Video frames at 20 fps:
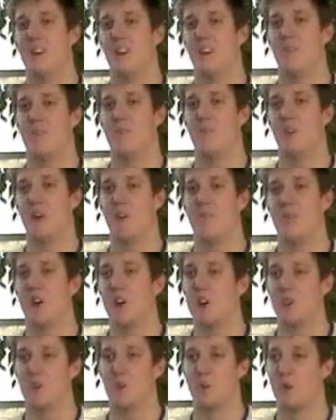I've
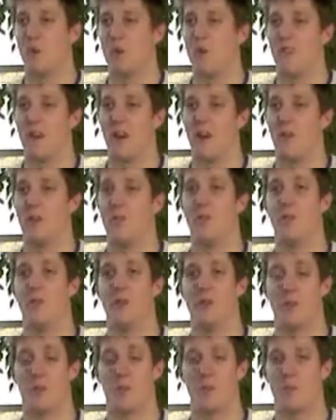touched wall at round and
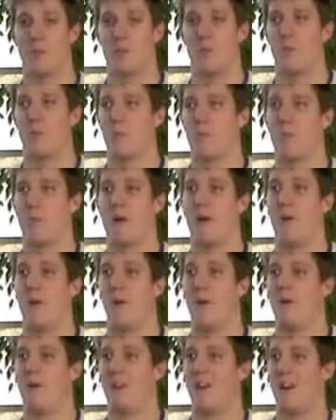thought,
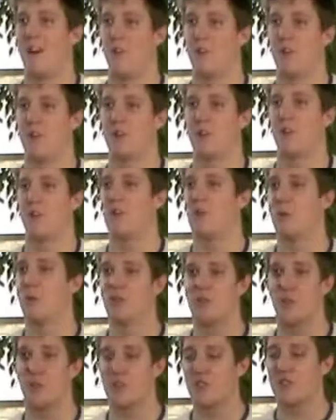wow, how am I going to drop
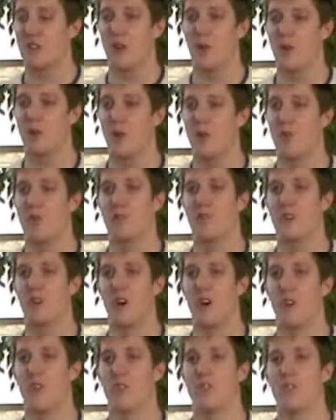so much time going into
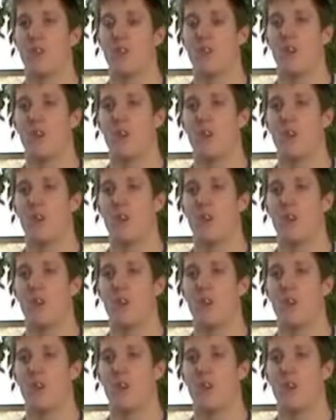trials?